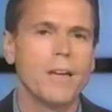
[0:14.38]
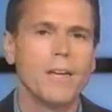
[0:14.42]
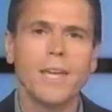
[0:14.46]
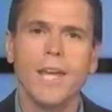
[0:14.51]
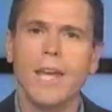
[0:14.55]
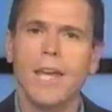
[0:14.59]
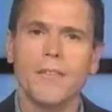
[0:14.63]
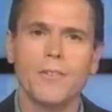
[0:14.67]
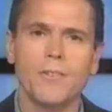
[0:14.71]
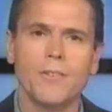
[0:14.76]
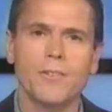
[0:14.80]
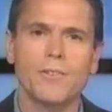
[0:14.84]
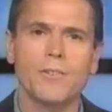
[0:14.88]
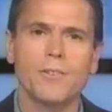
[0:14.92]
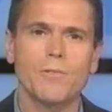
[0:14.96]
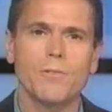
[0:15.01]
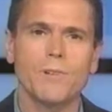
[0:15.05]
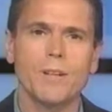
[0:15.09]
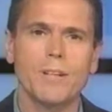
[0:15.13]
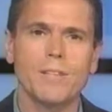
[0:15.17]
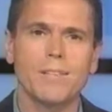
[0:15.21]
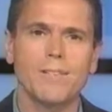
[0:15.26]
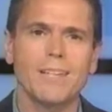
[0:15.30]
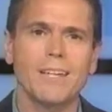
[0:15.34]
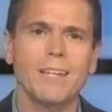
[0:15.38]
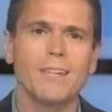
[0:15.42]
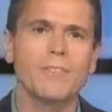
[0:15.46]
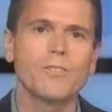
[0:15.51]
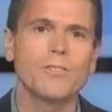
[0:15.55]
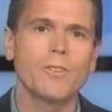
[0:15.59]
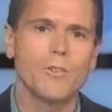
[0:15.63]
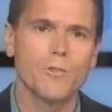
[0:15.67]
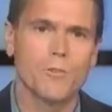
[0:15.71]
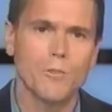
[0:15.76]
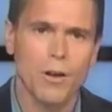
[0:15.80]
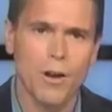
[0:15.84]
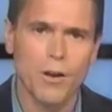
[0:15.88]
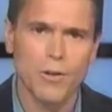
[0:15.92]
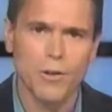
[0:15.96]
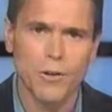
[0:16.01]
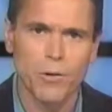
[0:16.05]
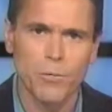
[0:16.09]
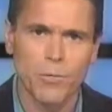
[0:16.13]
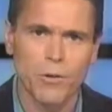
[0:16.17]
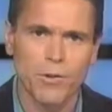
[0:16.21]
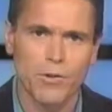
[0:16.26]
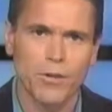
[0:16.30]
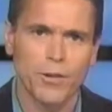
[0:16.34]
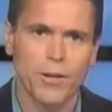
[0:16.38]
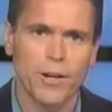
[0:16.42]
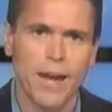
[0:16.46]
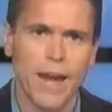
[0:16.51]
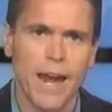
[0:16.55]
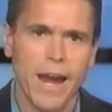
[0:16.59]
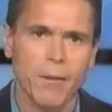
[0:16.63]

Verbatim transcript: you hit the streets in Toronto with your